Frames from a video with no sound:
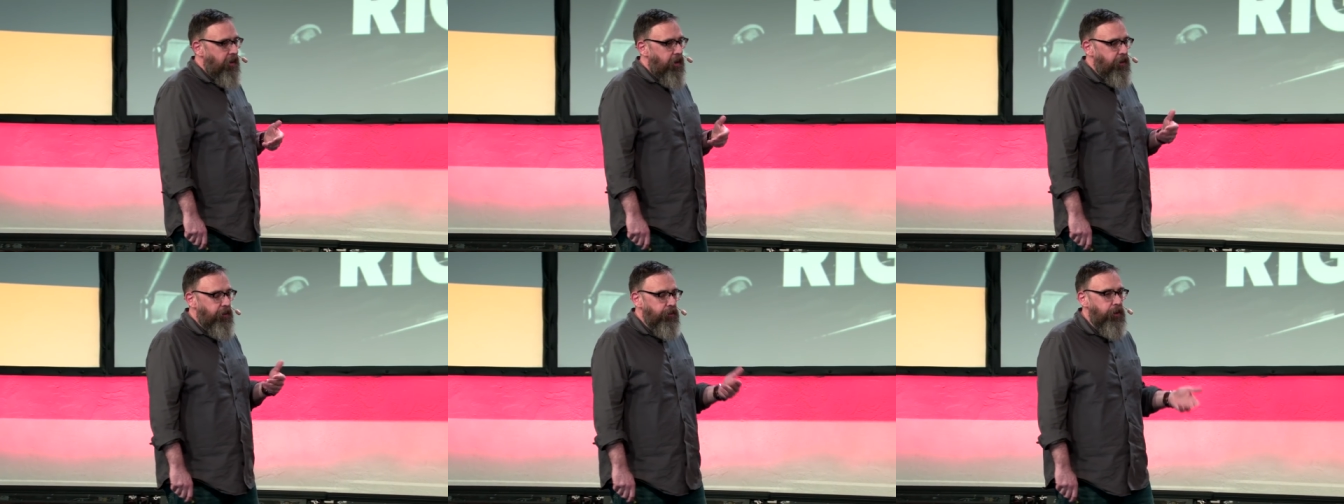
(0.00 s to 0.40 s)

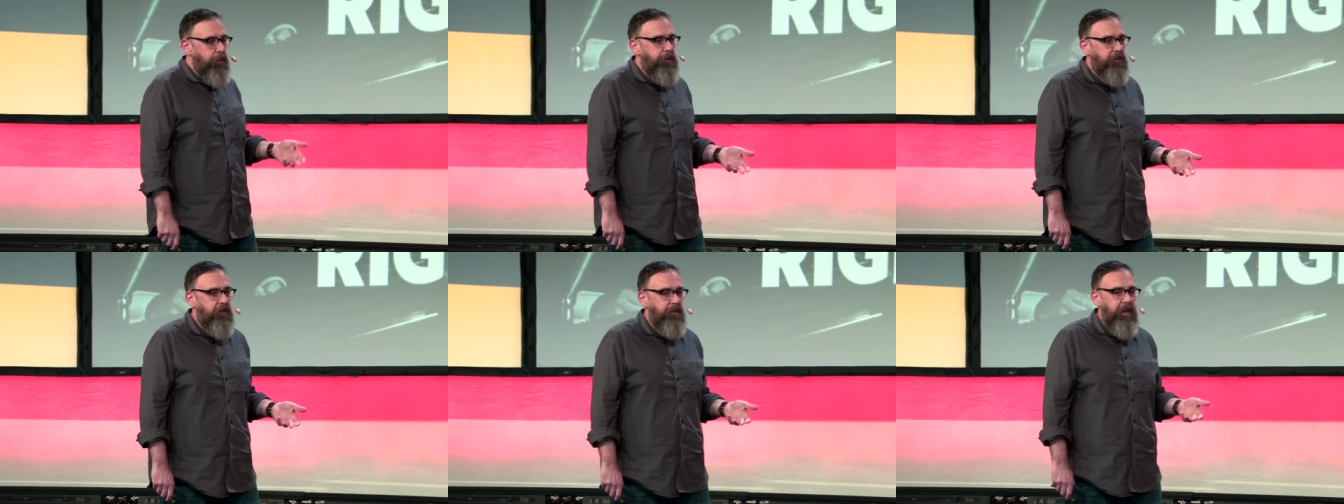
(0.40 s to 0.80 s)
a
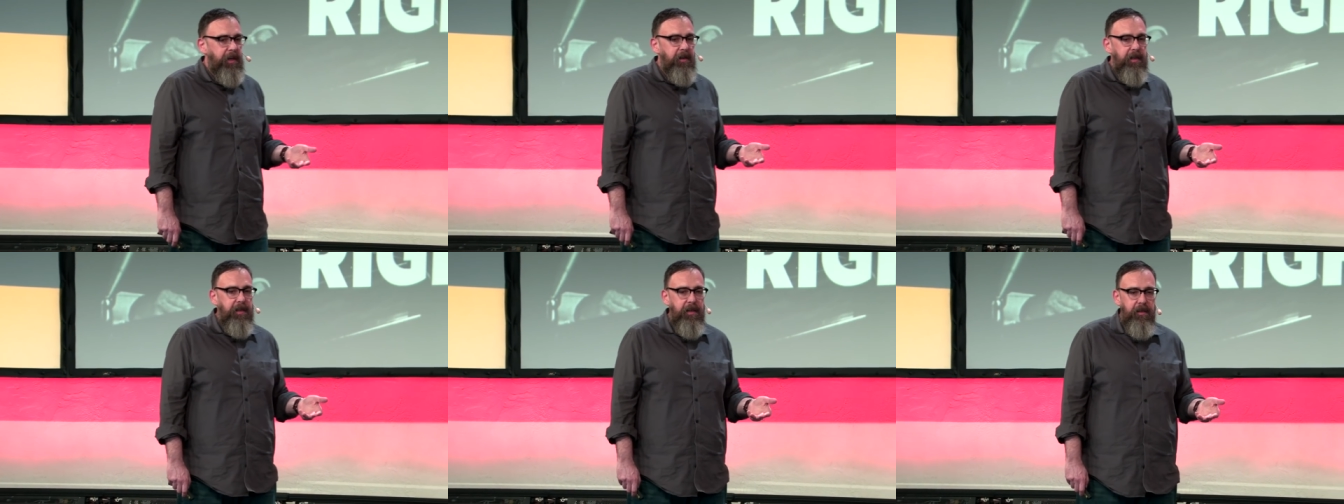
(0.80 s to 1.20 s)
group of
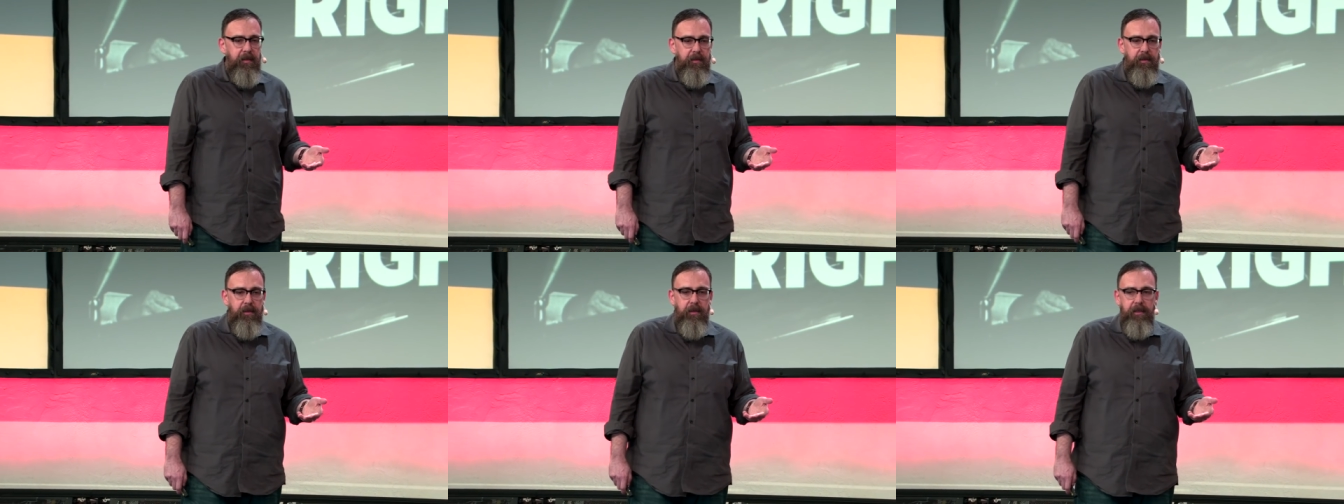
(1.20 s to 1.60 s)

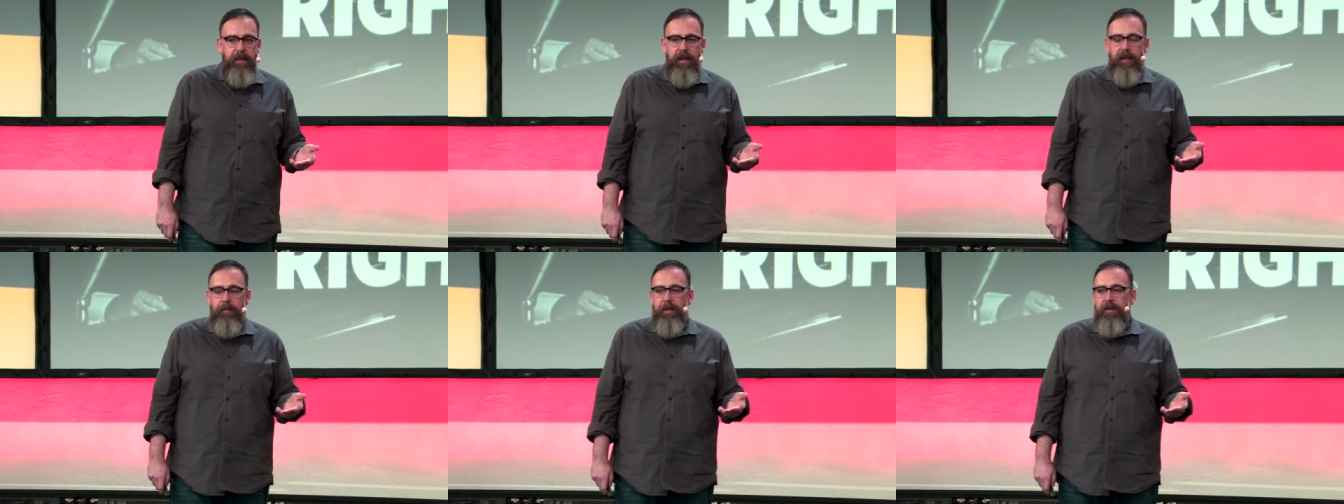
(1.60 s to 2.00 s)
Americans
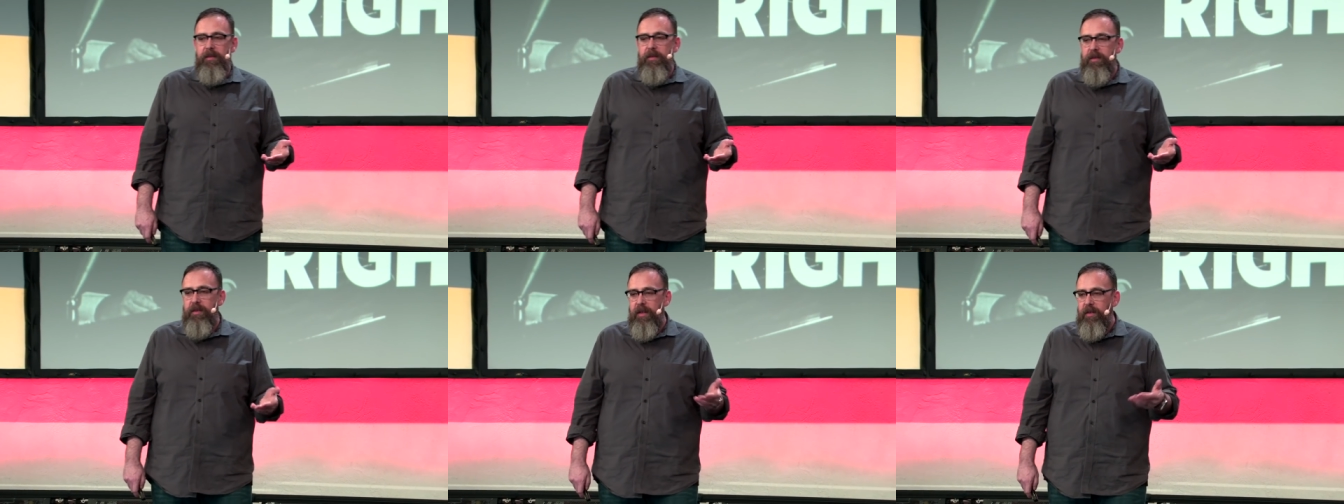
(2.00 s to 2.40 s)
that had been
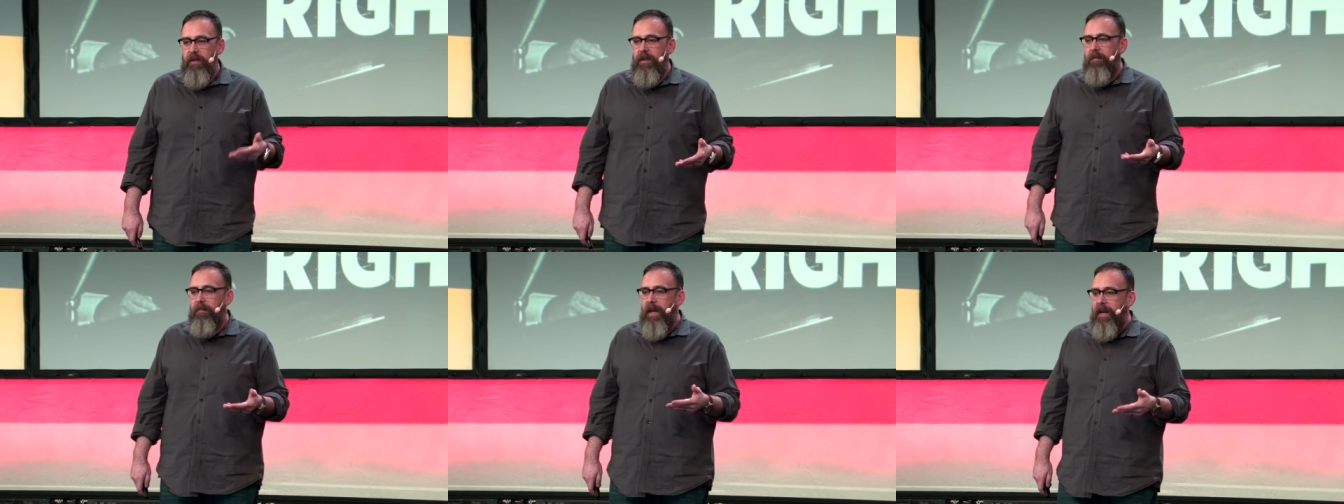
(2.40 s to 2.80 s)

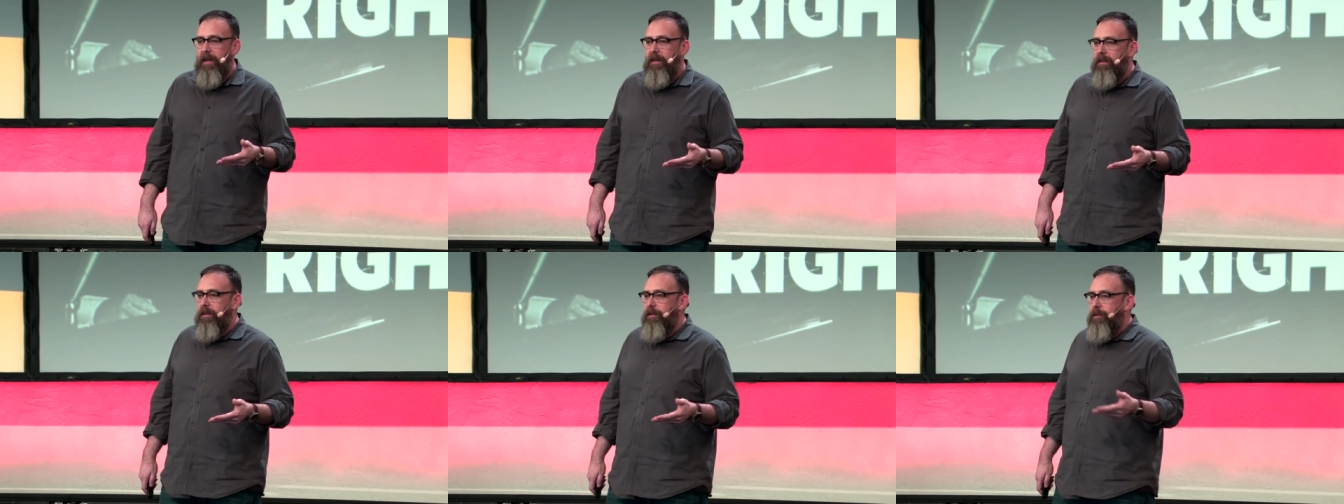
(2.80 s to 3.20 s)

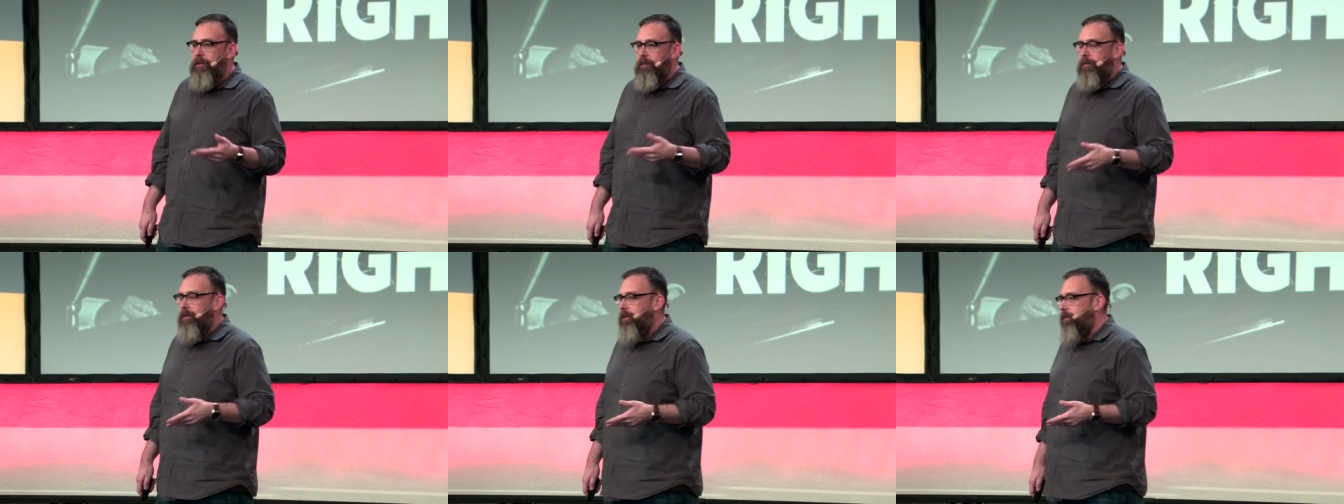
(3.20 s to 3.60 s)
systematically
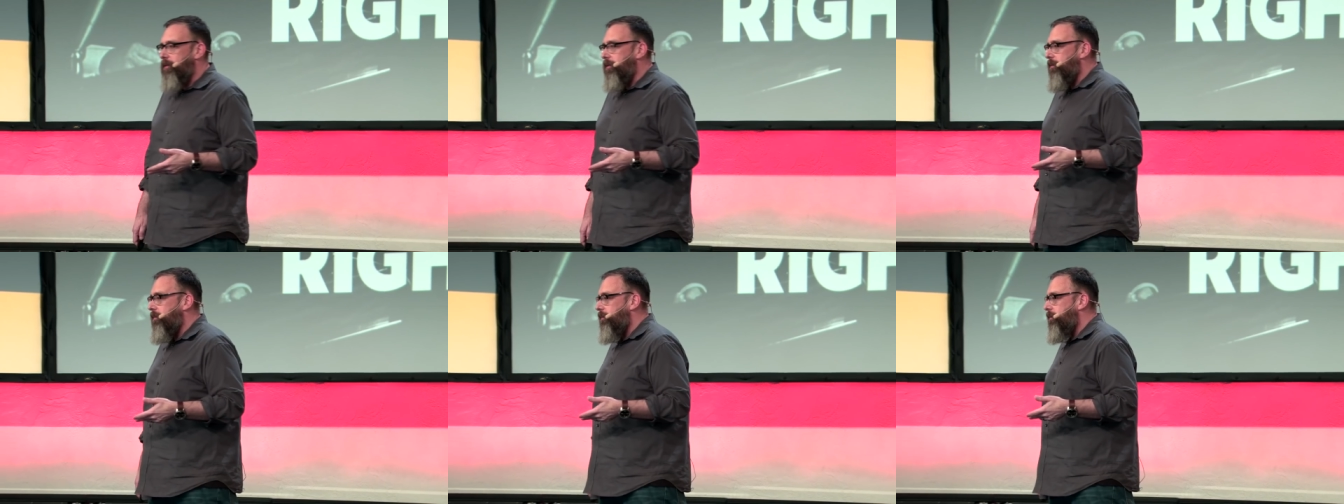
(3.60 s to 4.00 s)
screwed.